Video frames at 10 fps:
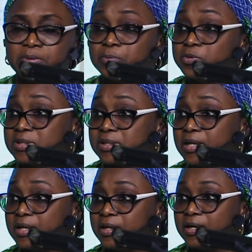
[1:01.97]
people
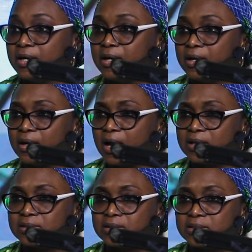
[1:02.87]
say has a